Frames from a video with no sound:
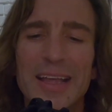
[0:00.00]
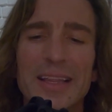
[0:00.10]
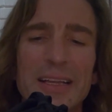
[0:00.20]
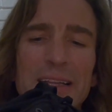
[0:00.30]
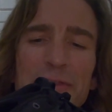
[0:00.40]

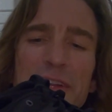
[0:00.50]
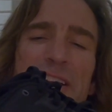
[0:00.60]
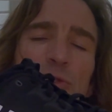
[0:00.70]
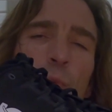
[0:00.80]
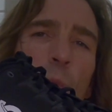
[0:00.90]
The Clifton
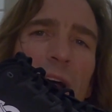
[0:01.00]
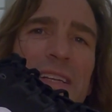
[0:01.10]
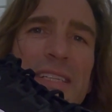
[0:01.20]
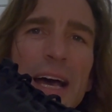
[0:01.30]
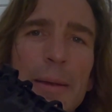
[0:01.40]
is
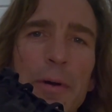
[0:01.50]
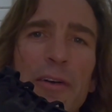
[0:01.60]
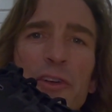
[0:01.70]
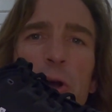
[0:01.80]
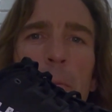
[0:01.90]
one type
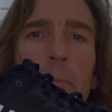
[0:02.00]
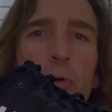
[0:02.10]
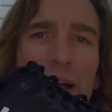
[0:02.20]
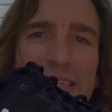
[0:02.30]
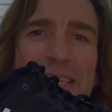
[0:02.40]
of
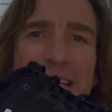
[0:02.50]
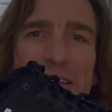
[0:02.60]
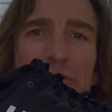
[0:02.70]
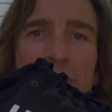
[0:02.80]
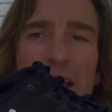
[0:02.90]
compressed
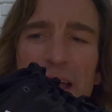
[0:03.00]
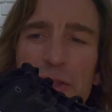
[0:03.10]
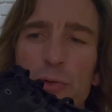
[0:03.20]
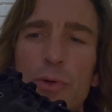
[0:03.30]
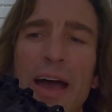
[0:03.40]
EVA
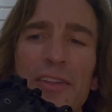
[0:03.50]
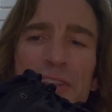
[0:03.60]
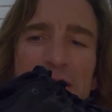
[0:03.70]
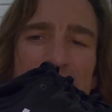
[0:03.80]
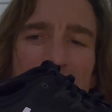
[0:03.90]
throughout
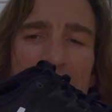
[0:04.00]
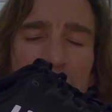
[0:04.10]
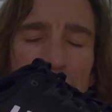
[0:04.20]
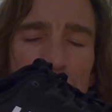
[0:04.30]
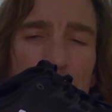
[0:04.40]
the
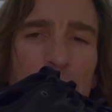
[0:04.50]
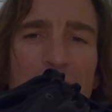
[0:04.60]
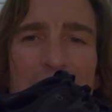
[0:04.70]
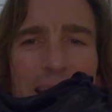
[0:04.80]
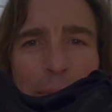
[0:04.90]
entire shoe.
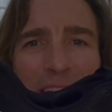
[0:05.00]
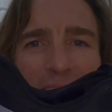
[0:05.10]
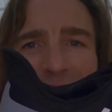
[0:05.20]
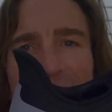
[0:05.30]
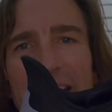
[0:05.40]
That means
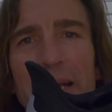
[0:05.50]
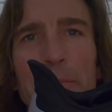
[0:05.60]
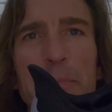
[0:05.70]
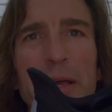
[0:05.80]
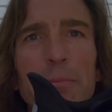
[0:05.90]
that they take a
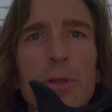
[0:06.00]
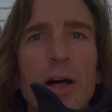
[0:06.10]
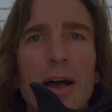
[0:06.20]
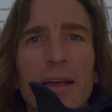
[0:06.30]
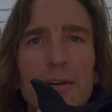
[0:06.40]
big
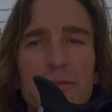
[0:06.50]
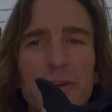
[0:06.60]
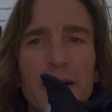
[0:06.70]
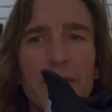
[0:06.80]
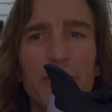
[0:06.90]
block
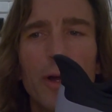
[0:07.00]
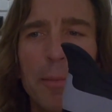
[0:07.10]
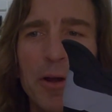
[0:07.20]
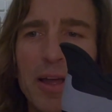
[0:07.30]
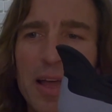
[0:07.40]
of
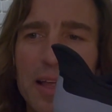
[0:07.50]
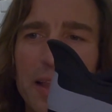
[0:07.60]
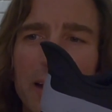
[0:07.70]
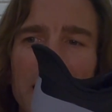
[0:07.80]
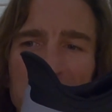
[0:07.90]
rubber,
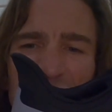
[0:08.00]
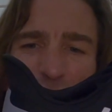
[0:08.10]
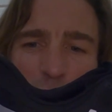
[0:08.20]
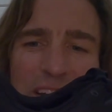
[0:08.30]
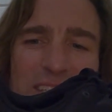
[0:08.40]
they kind of
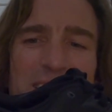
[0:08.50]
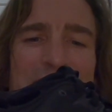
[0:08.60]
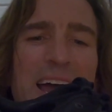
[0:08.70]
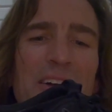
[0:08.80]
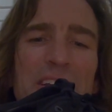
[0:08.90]
squeeze it
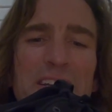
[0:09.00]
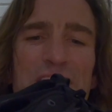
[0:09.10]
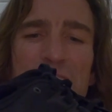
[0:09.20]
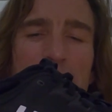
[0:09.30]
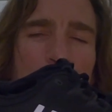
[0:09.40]
down into
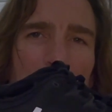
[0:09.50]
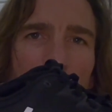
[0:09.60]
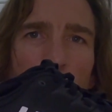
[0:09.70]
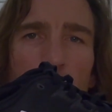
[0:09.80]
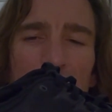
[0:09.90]
shape and
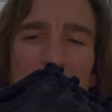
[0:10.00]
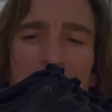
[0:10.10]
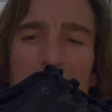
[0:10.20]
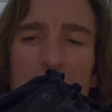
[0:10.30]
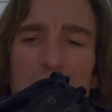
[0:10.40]
carve it into